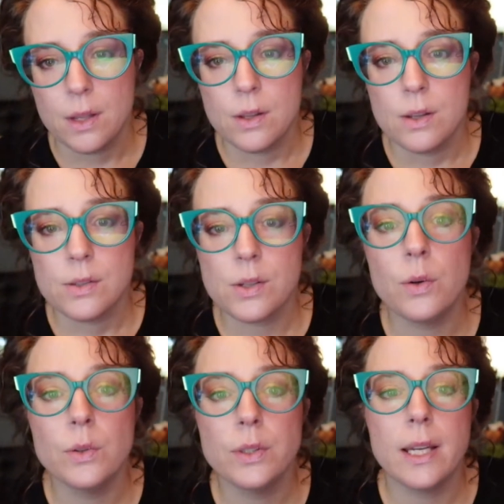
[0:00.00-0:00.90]

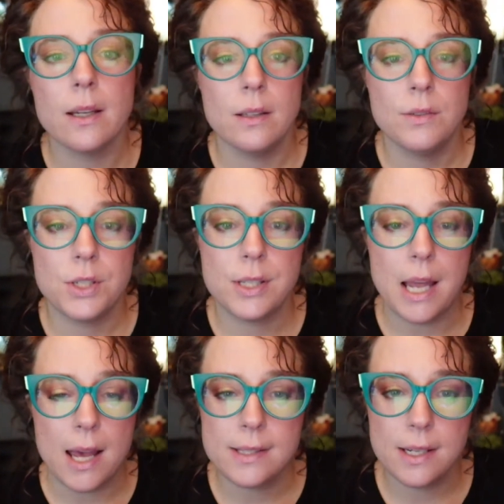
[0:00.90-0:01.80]
so like just
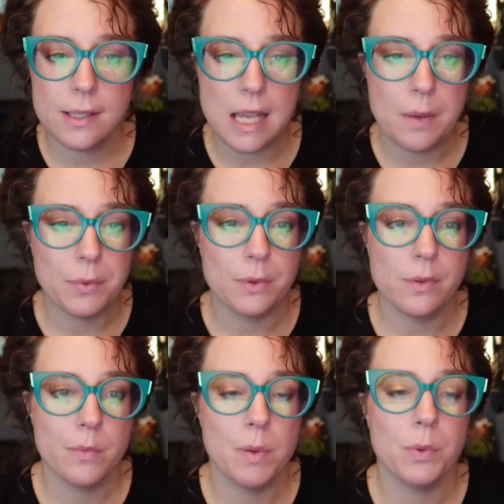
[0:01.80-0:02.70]
as an example
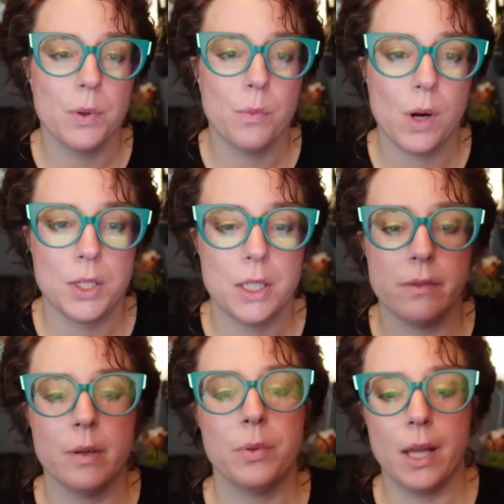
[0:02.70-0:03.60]
for people watching the
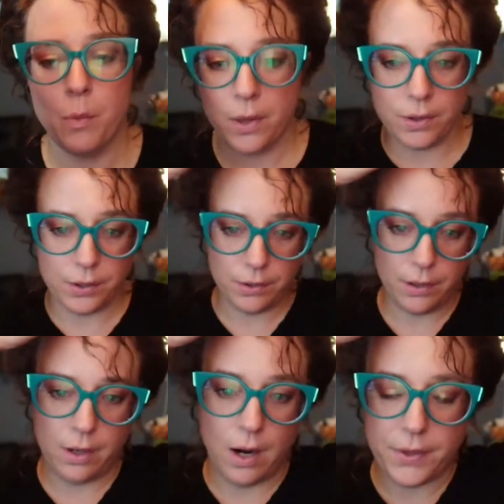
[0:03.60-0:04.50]
replay, whether or
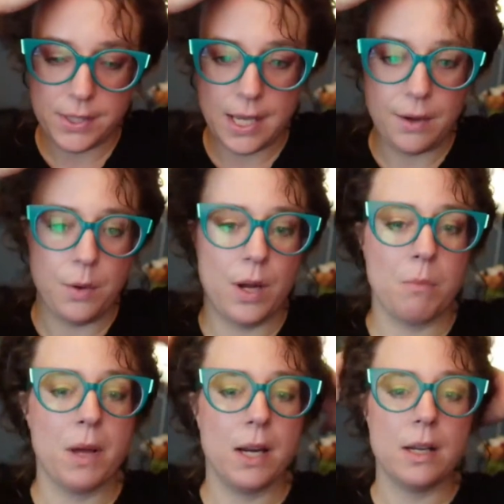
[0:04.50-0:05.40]
not this is how you want to
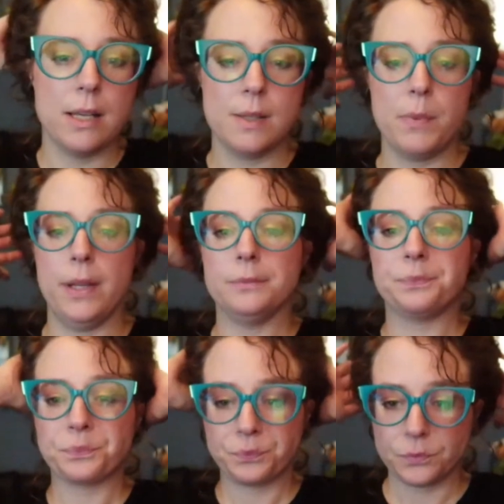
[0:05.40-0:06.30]
monetize, but
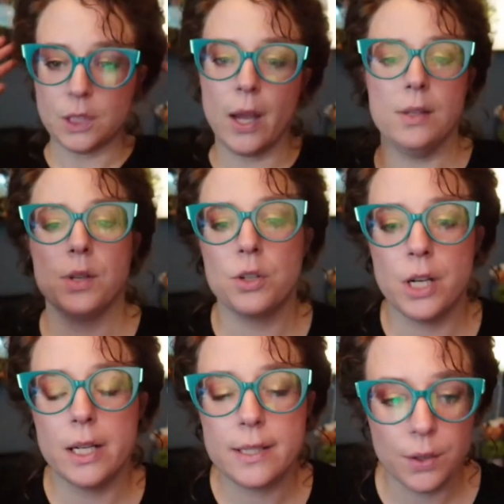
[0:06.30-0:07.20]
okay, so you're
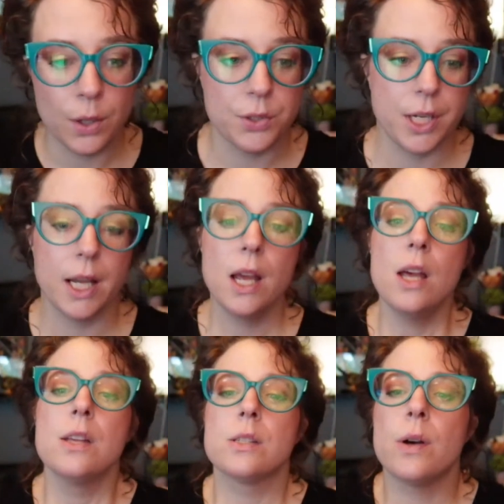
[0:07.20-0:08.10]
trying to sell coaching.
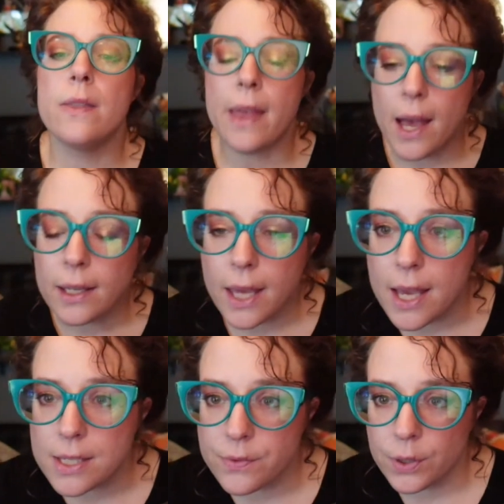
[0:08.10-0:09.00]
So in that
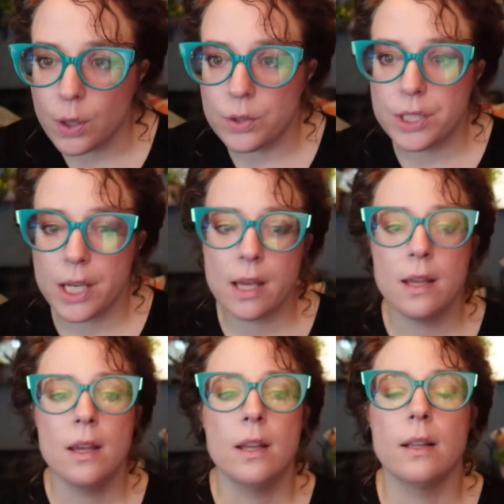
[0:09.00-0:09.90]
case for coaching,
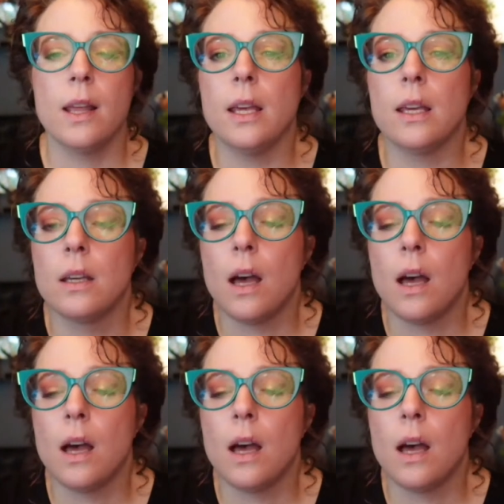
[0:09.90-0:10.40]
like